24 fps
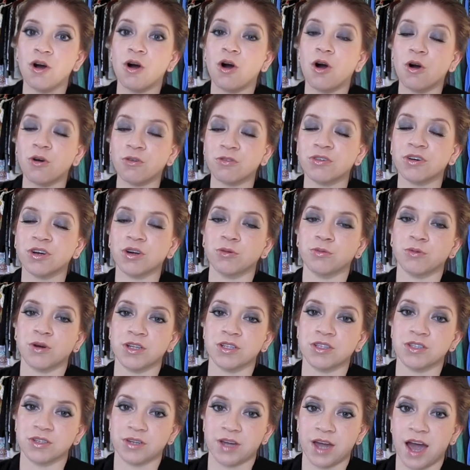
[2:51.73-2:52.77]
it
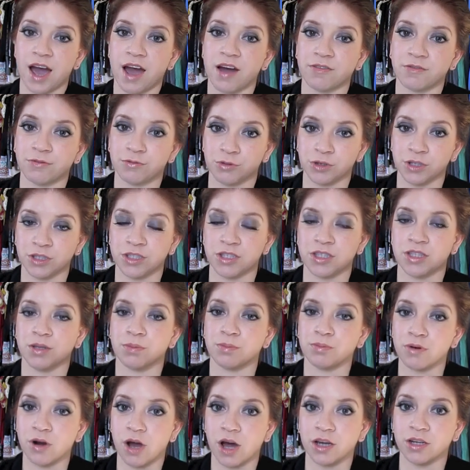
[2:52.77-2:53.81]
once you have rinsed the
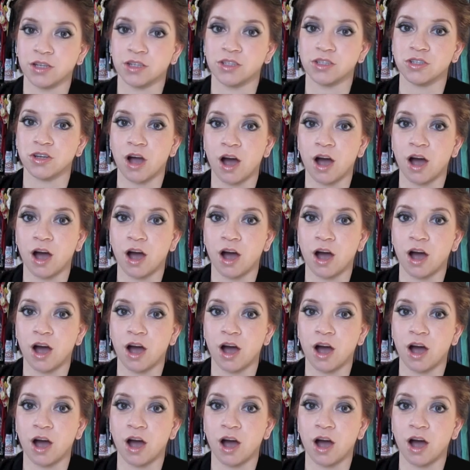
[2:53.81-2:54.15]
product